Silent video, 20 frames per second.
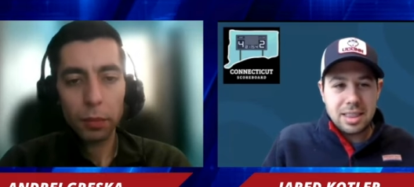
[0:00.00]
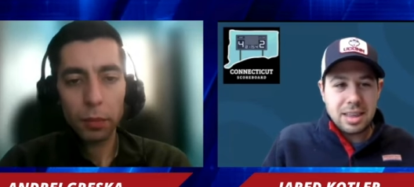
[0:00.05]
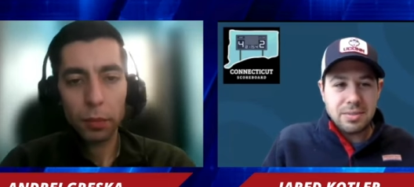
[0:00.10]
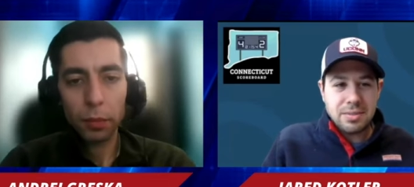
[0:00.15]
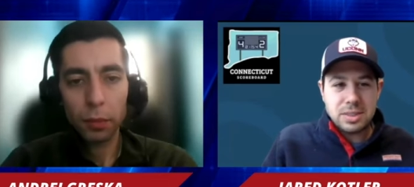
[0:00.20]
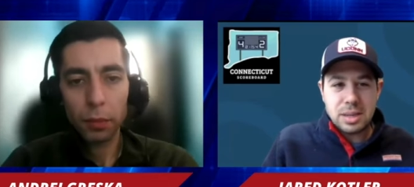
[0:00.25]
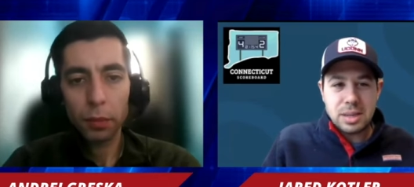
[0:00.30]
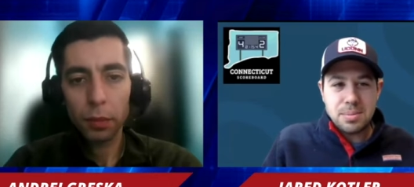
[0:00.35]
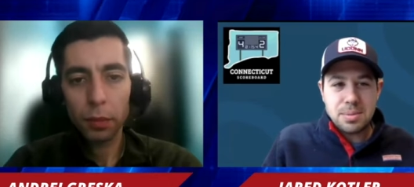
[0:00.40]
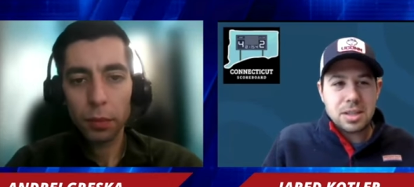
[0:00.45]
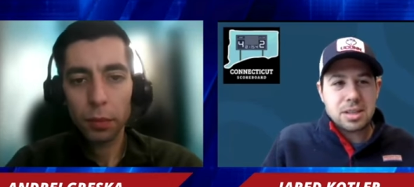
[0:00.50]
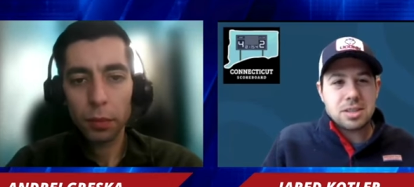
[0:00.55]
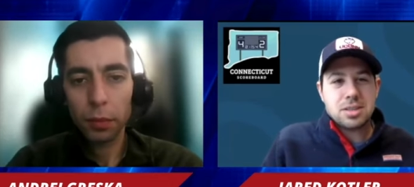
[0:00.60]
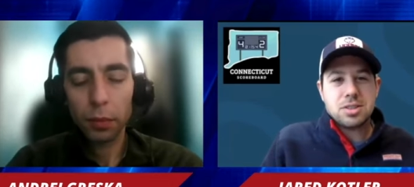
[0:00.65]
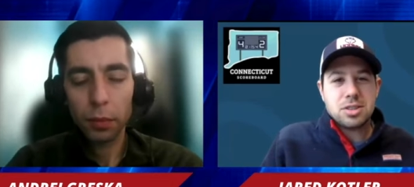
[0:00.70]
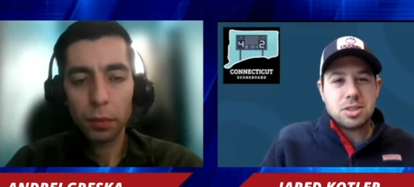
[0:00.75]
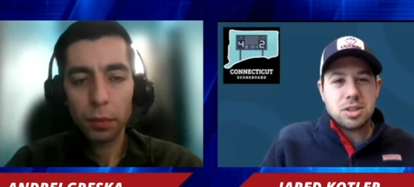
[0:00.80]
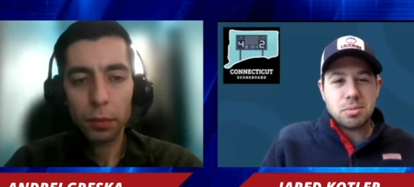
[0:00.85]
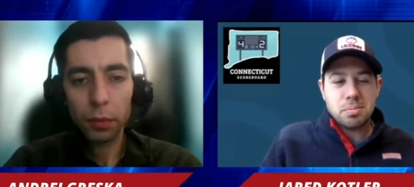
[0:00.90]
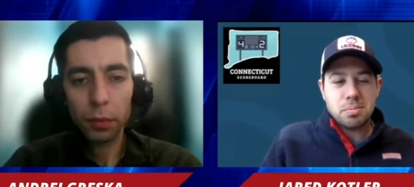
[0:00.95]
Speaker 1: they've seemed to
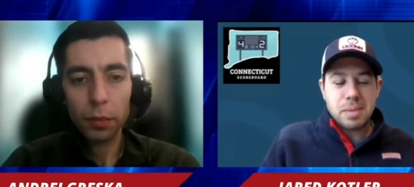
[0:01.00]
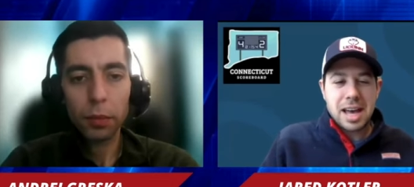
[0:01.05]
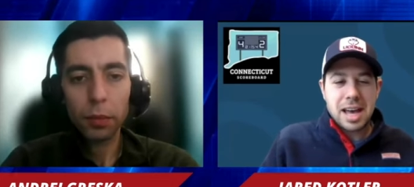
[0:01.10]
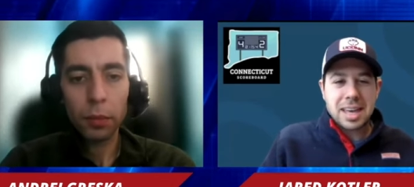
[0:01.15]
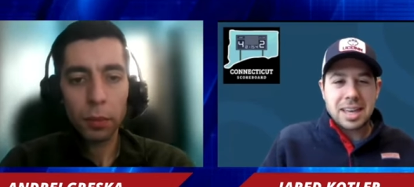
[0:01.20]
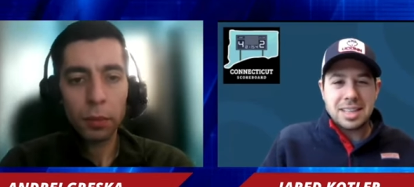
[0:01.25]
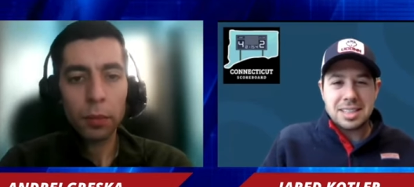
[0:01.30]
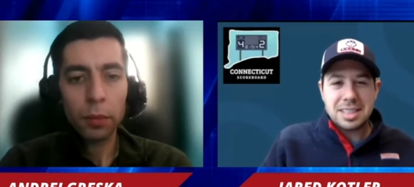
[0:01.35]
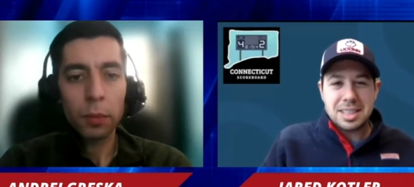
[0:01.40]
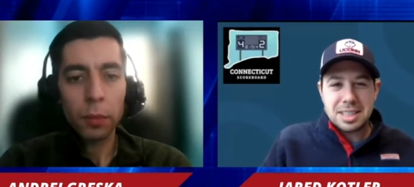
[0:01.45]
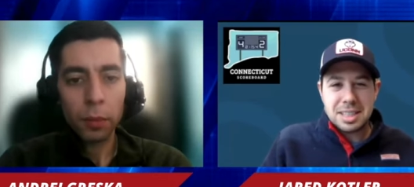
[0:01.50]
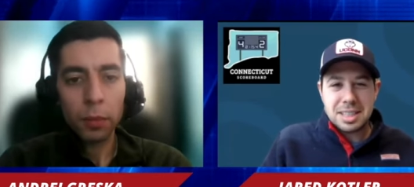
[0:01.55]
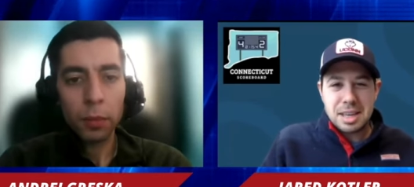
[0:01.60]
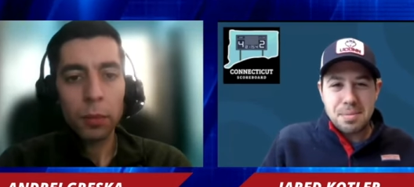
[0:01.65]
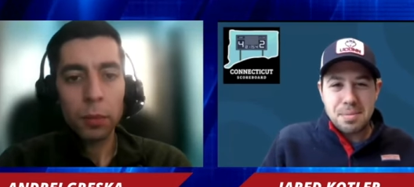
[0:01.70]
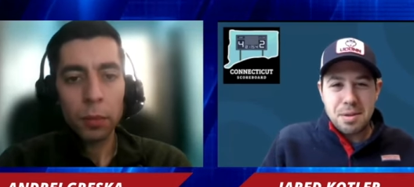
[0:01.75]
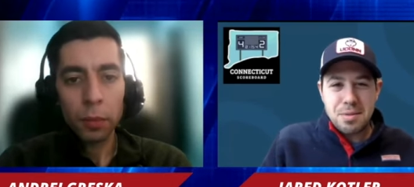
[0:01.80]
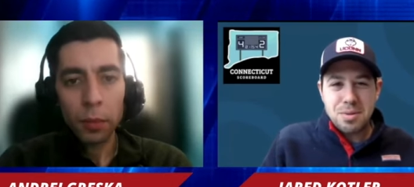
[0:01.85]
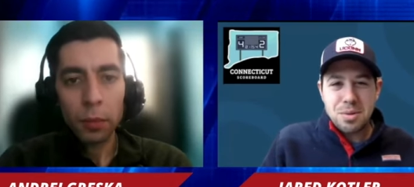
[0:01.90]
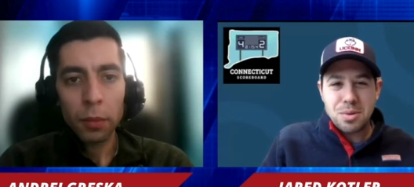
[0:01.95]
turn back into the
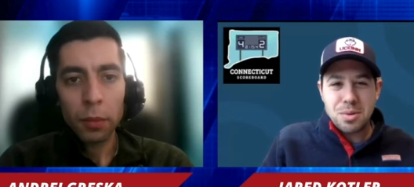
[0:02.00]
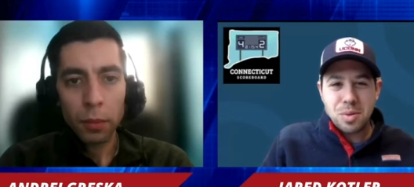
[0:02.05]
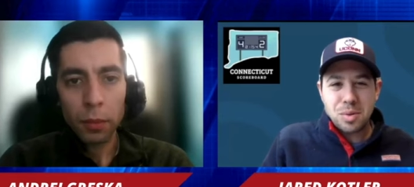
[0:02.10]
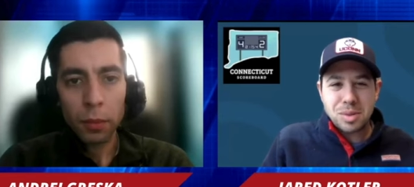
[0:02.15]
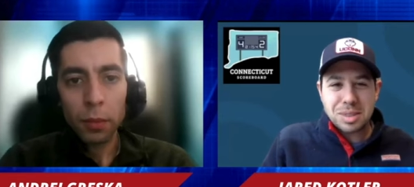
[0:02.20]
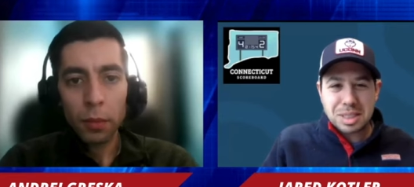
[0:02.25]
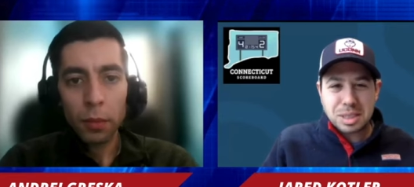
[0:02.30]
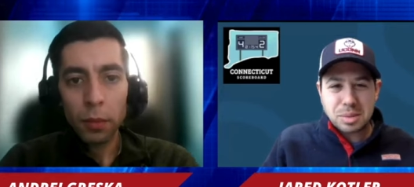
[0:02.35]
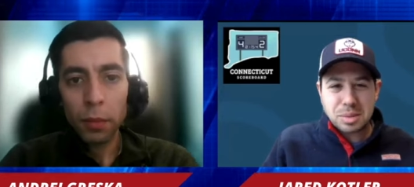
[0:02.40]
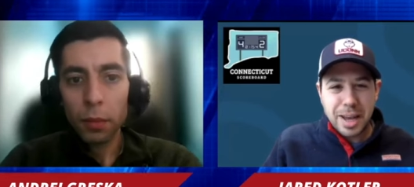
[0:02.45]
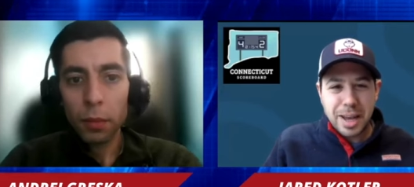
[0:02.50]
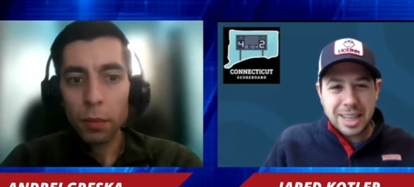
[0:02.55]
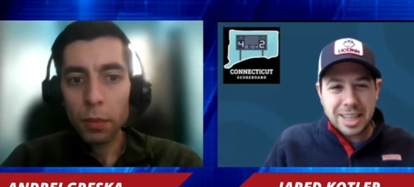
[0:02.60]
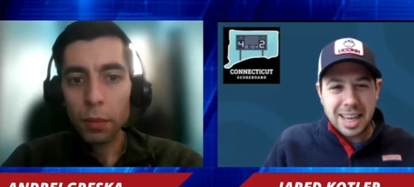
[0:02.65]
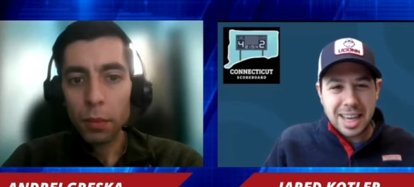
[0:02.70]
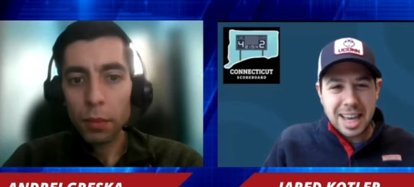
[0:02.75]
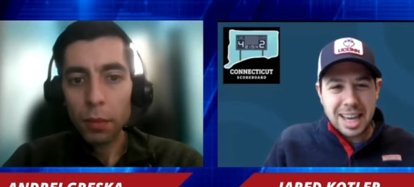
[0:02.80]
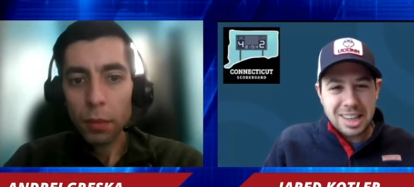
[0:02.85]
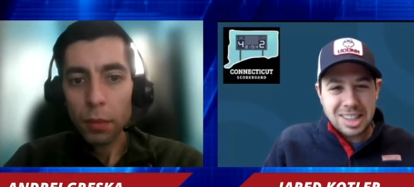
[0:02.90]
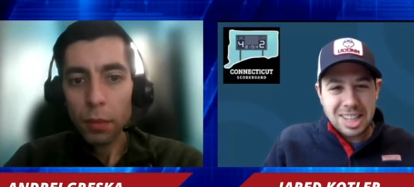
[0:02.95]
team everyone was
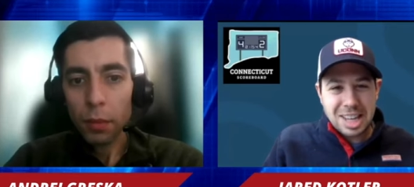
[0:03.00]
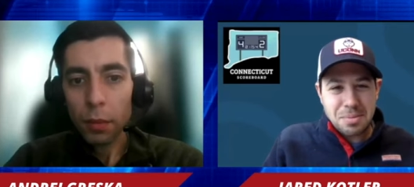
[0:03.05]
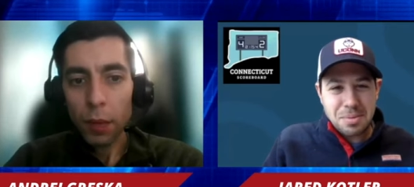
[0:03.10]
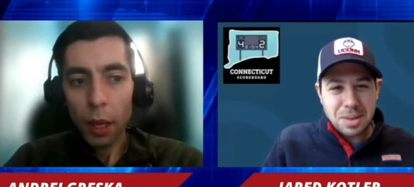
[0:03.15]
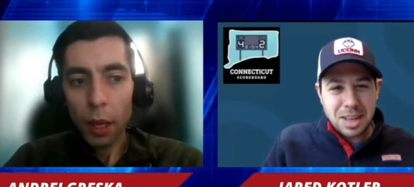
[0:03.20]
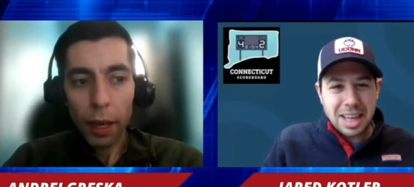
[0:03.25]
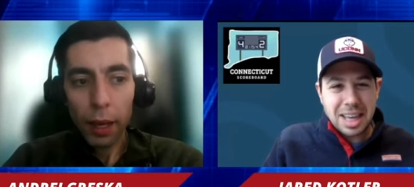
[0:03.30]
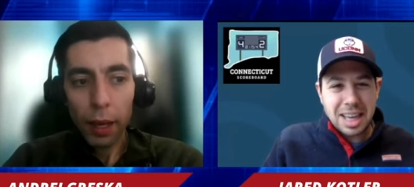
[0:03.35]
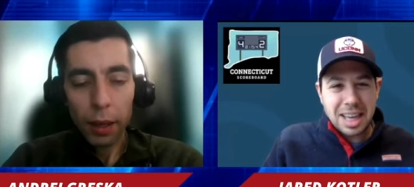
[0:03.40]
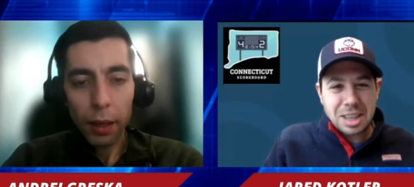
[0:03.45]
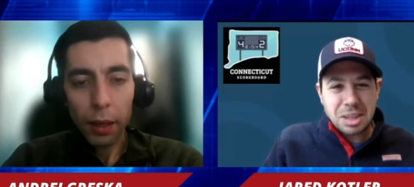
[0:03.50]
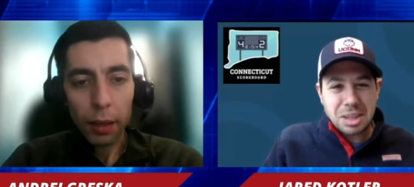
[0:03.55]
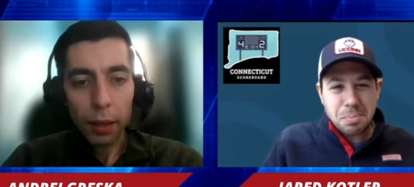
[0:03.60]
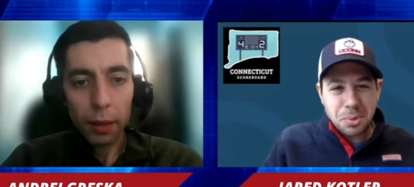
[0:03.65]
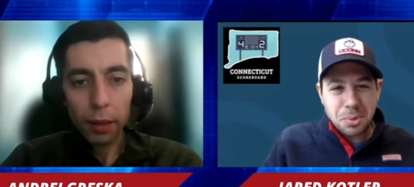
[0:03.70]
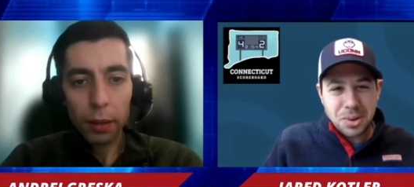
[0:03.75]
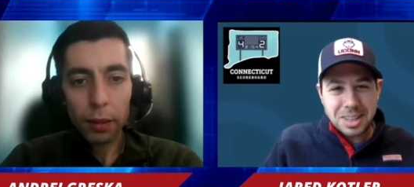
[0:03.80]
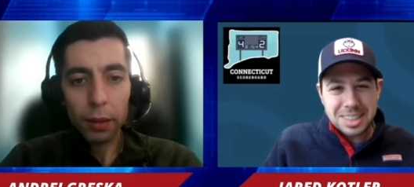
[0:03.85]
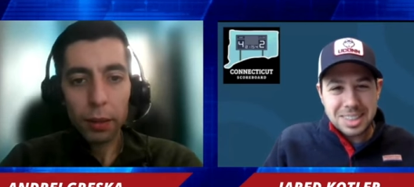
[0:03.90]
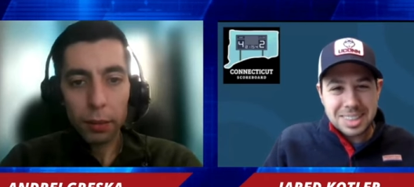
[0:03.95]
expecting out of them in the
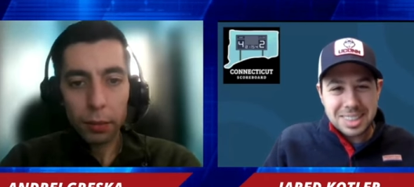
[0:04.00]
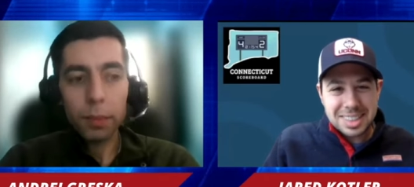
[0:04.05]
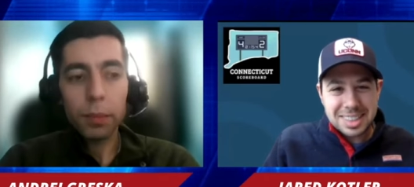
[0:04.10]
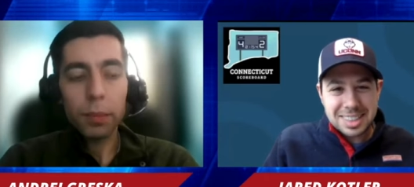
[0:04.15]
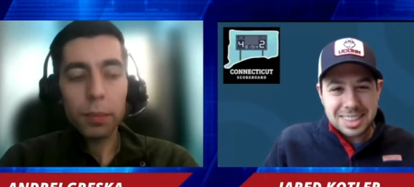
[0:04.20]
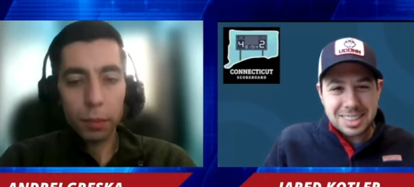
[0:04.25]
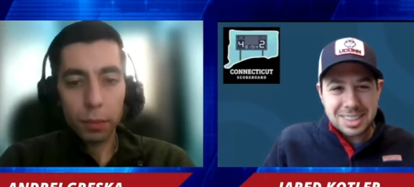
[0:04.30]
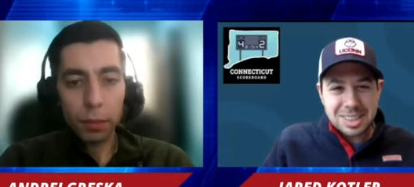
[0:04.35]
preseason.